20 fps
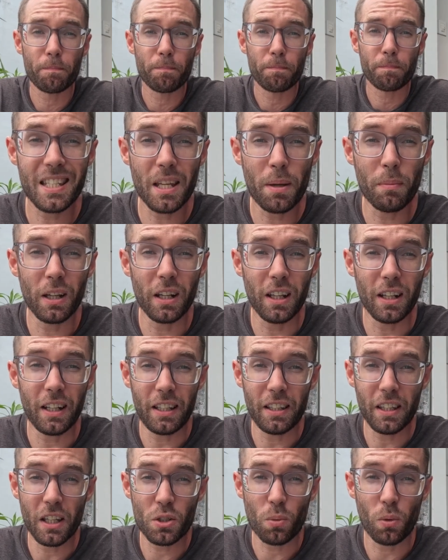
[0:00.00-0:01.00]

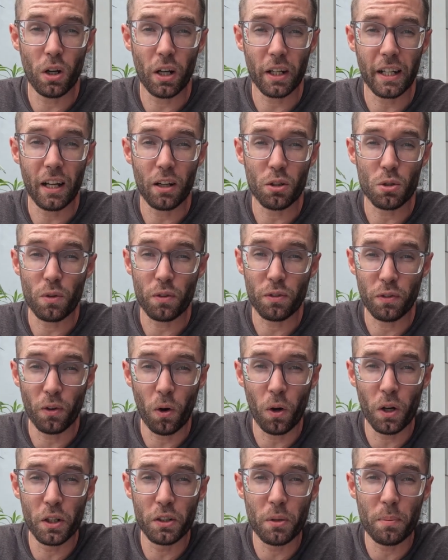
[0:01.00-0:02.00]
Similarly, there's workouts with
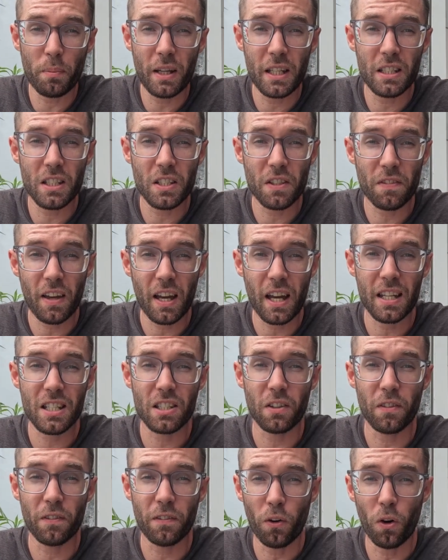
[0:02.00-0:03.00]
400 meters
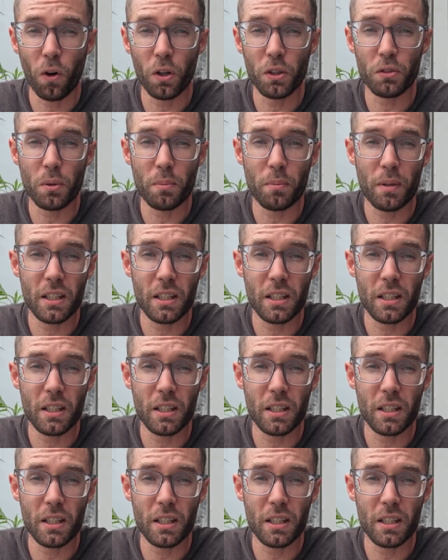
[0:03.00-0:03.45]
fast and 400